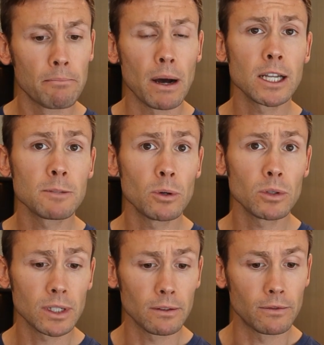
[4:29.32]

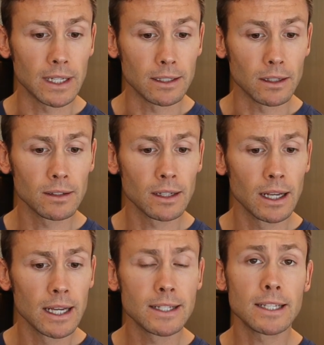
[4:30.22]
passports and visas,
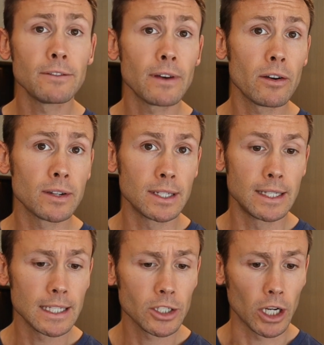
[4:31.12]
seafarer's
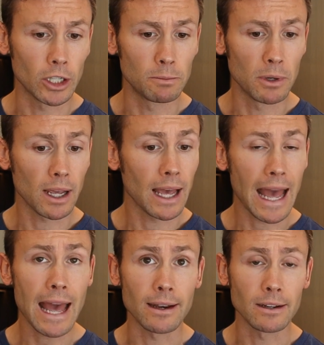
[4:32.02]
discharge book,
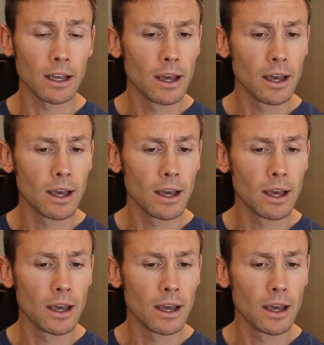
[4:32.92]
and